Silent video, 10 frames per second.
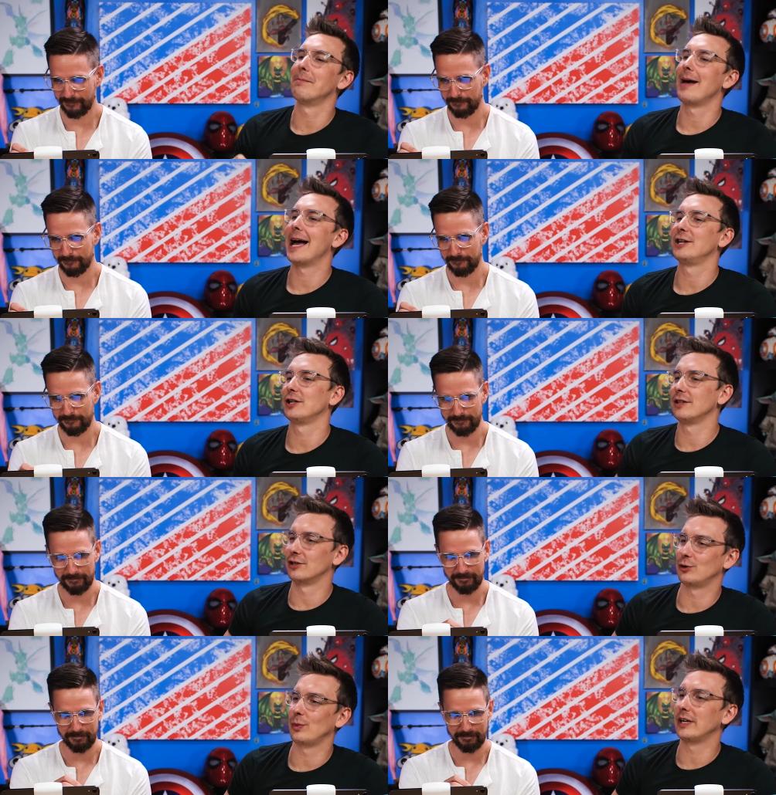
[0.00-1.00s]
Speaker 1: imagine
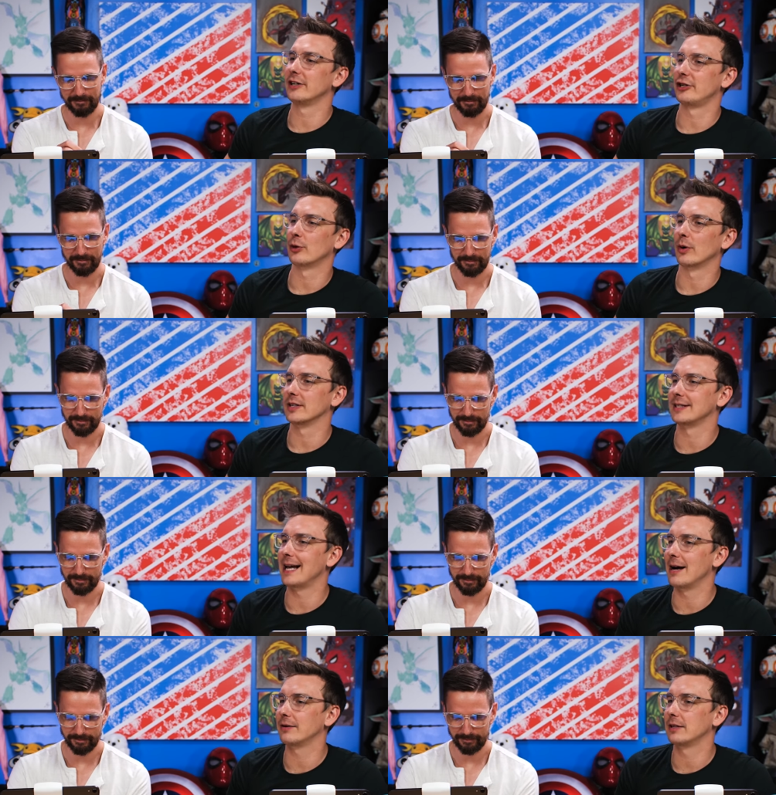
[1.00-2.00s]
the Swedish short
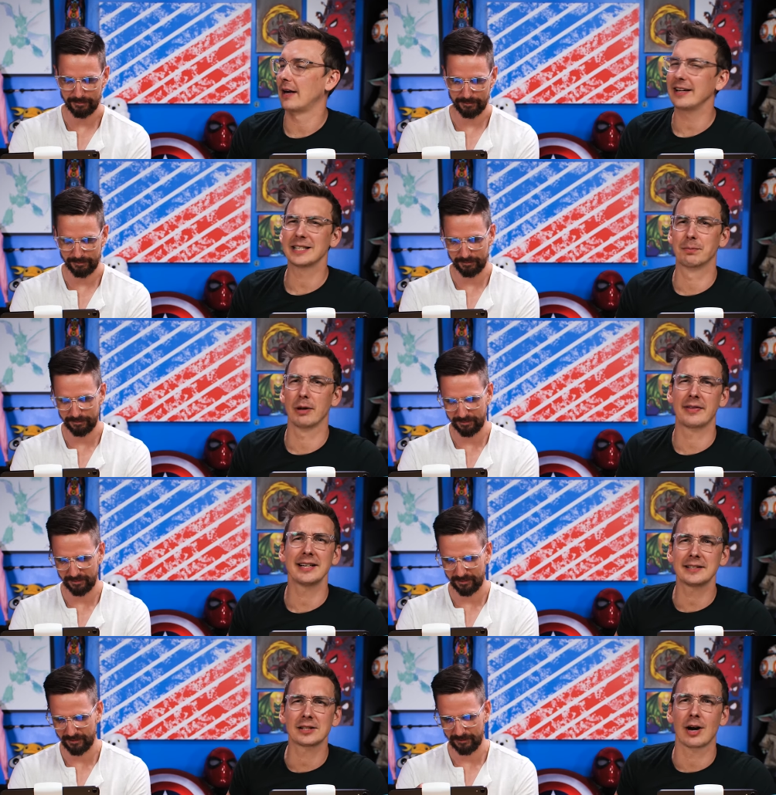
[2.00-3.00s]
snout. I think it's. I
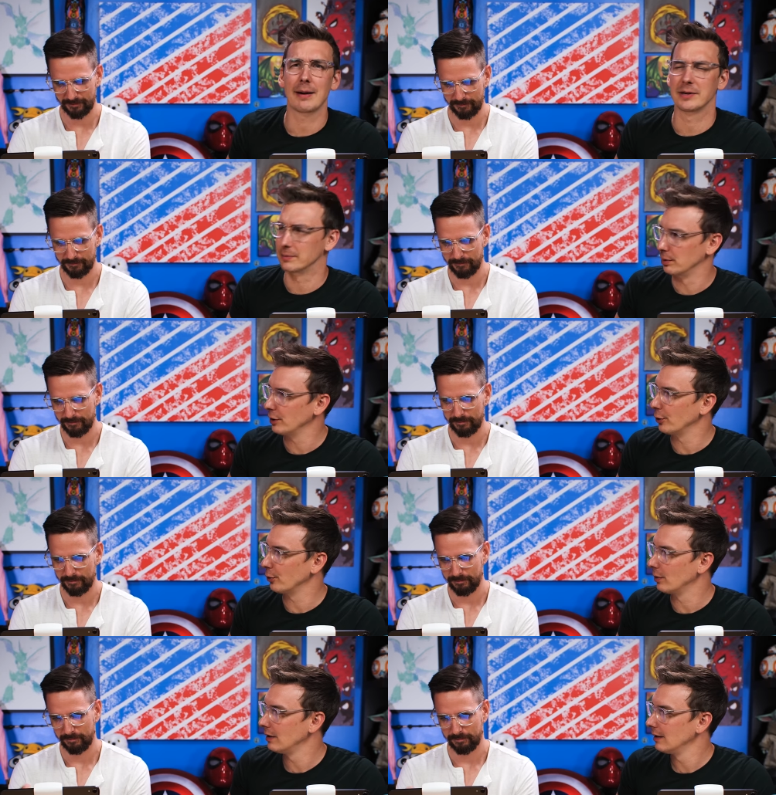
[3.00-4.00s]
think it's described as
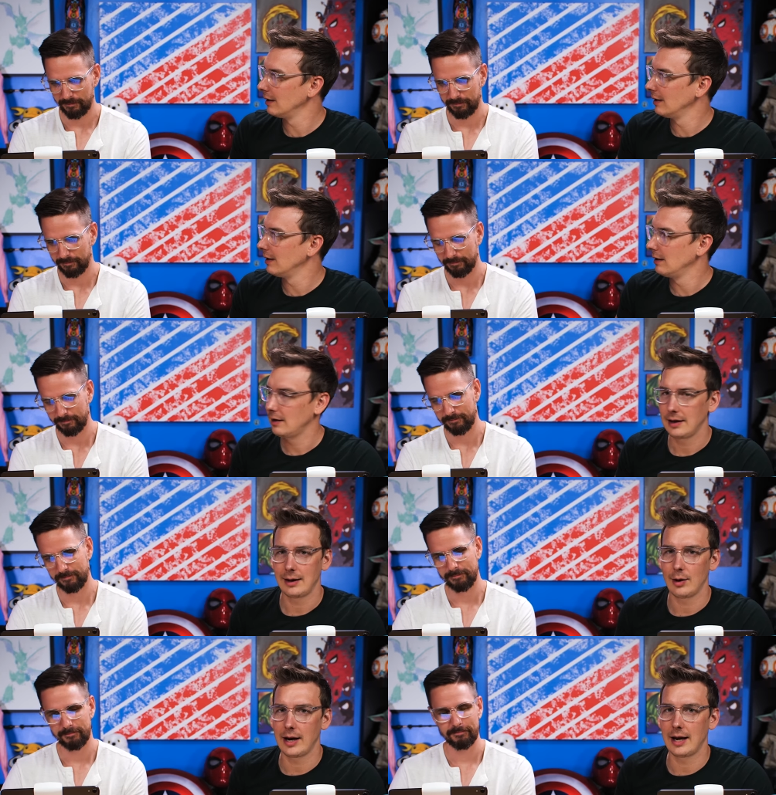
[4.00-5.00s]
blue.
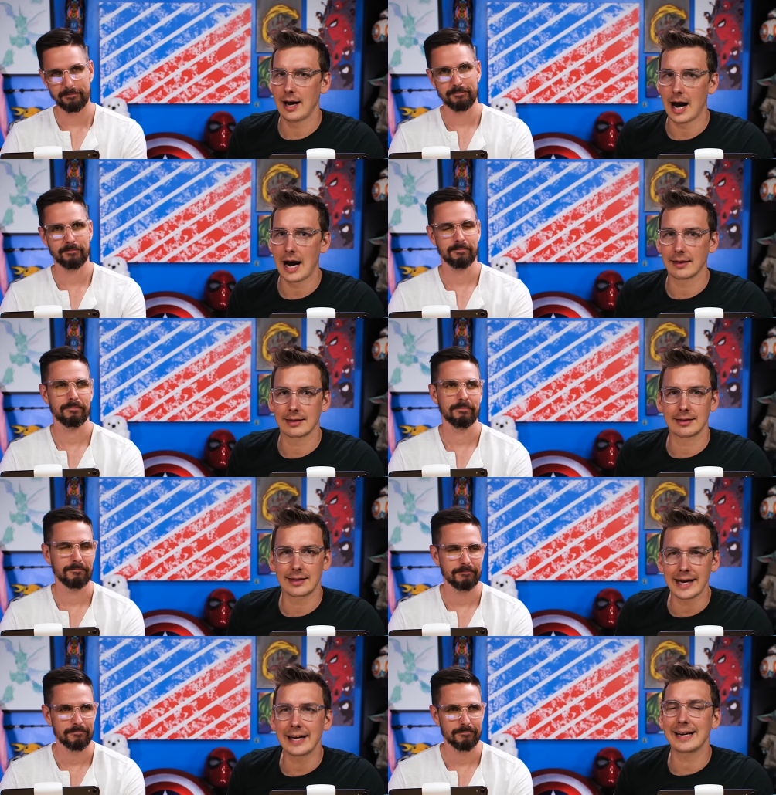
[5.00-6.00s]
Is it? I
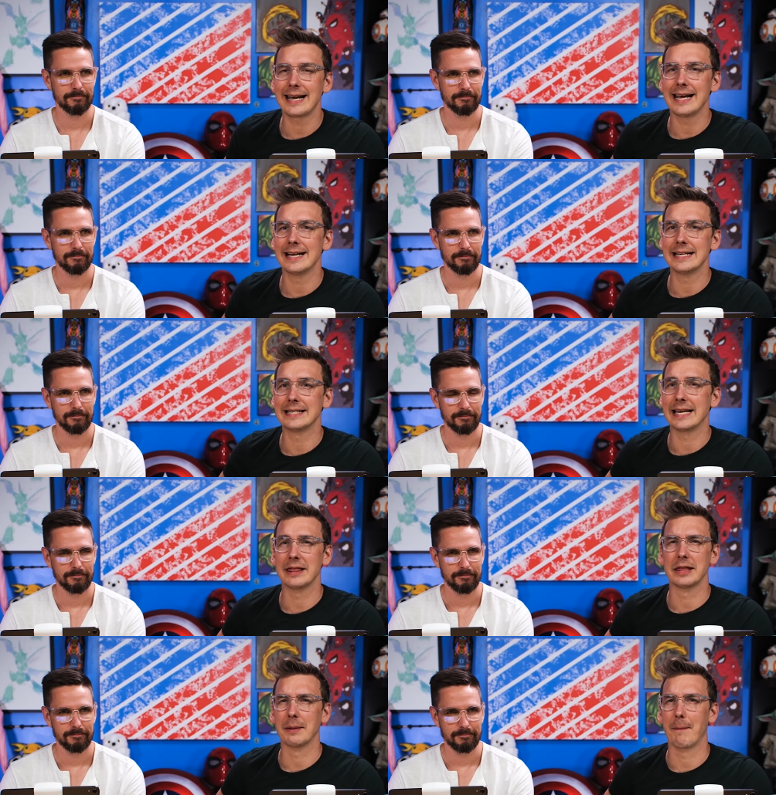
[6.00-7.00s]
think it is in
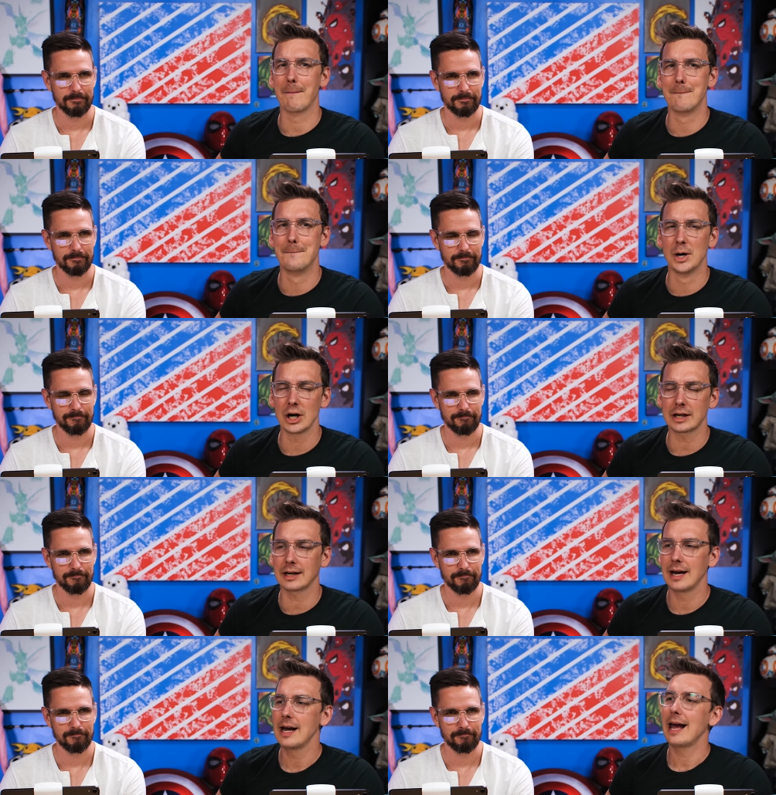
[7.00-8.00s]
the
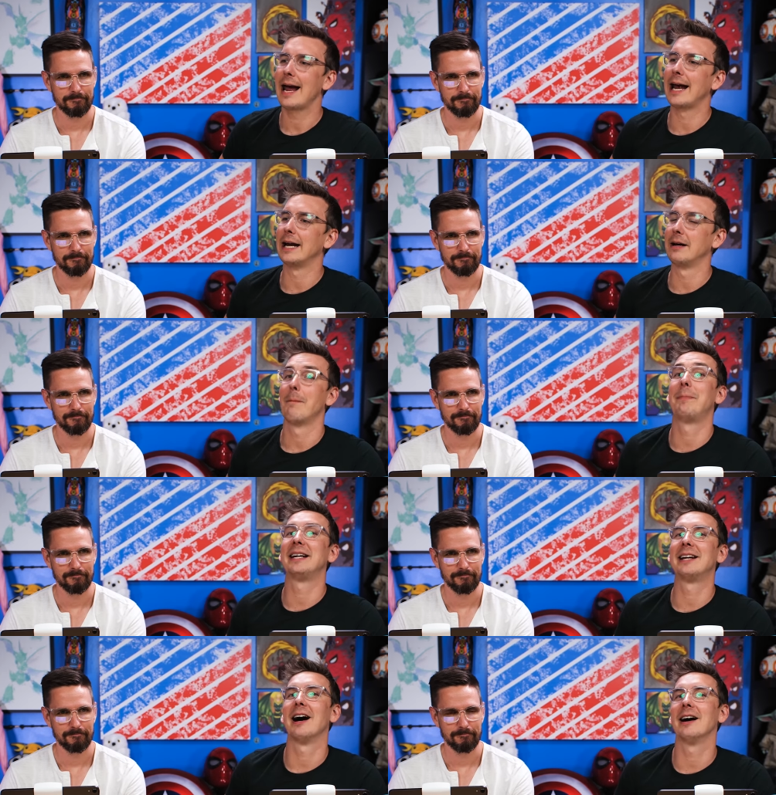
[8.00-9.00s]
book. And
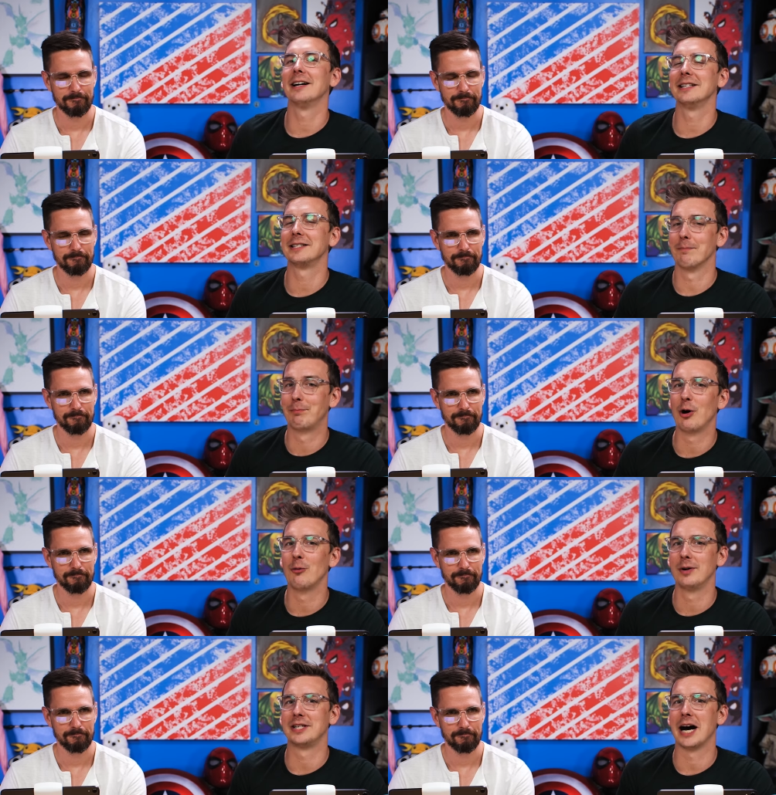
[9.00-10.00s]
because
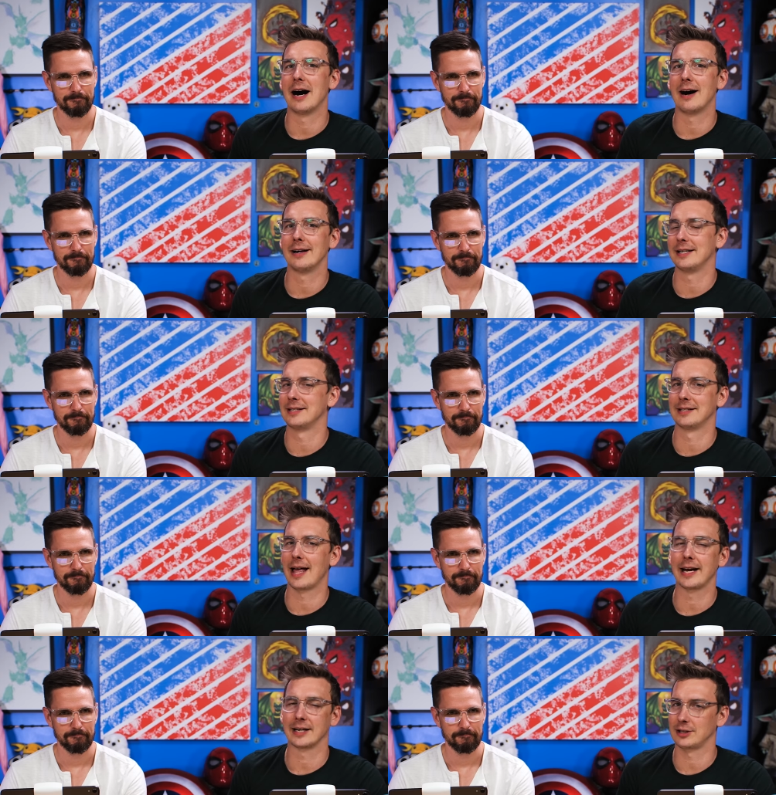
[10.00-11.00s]
Beauxbaton is
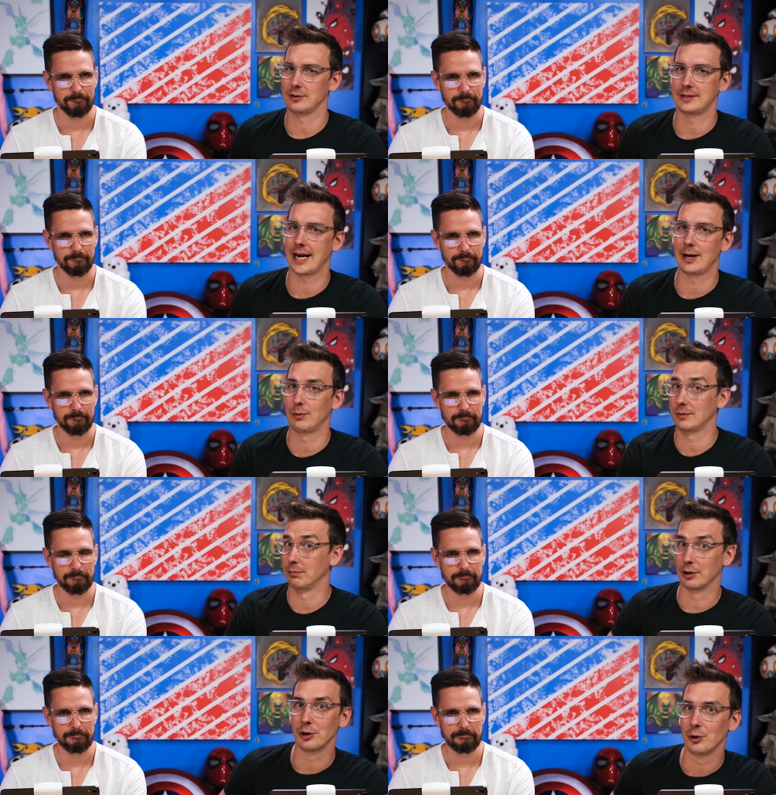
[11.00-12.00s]
like associated with
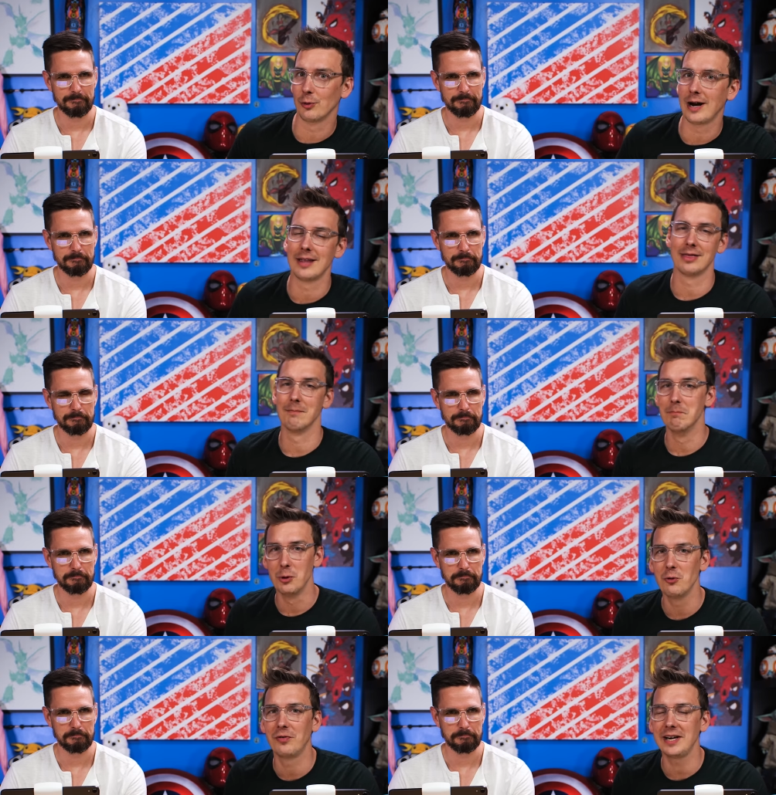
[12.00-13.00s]
blue in the
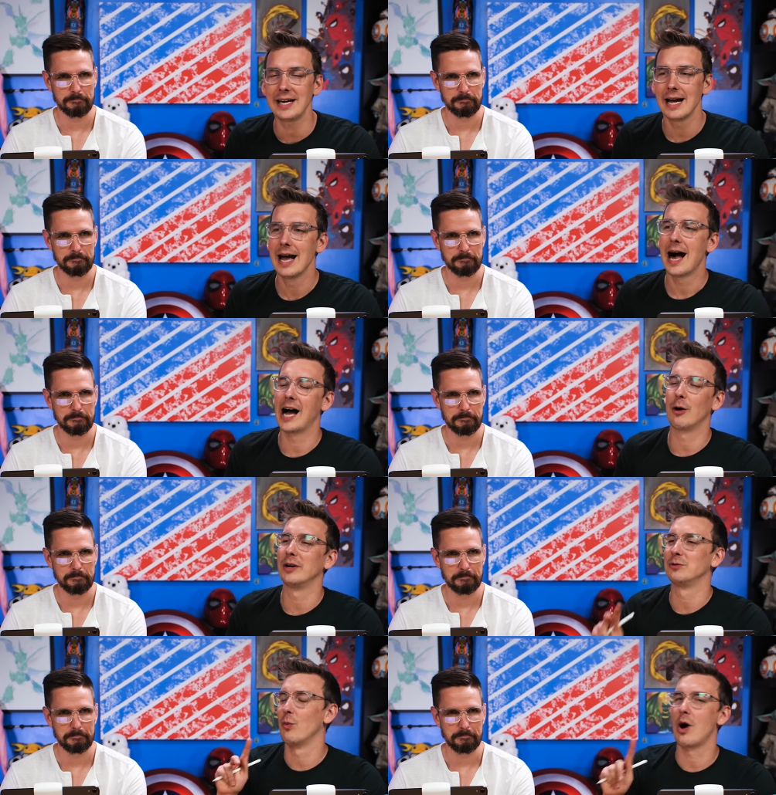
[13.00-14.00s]
movie, mm. I hmm.
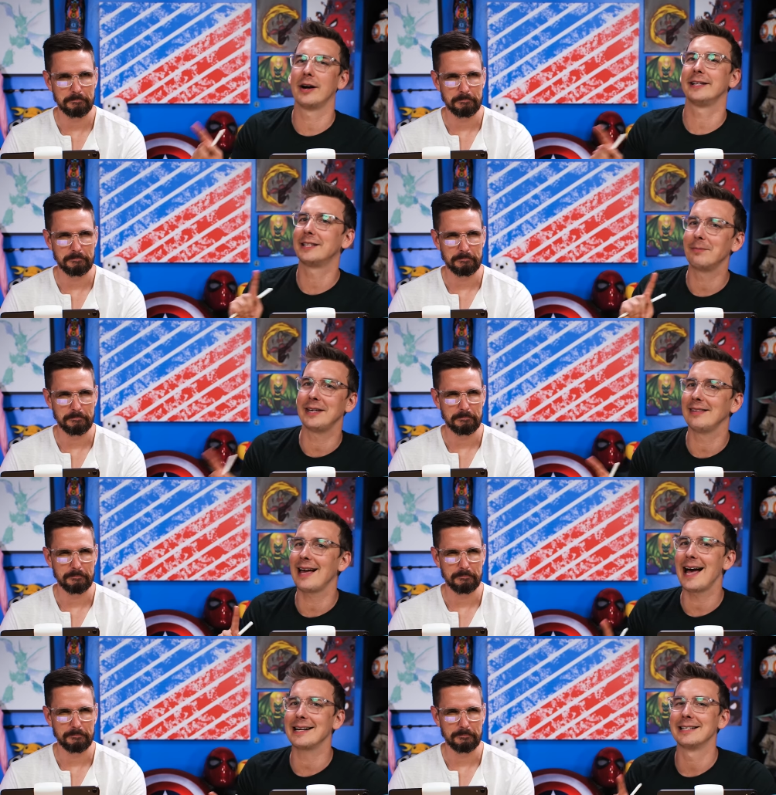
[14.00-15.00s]
always want it to be
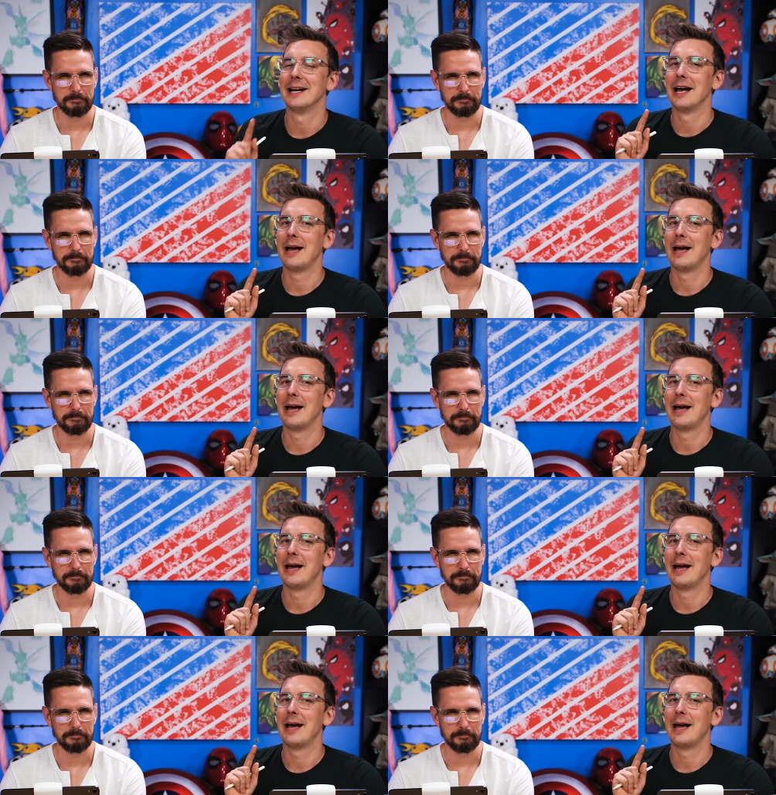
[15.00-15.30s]
that.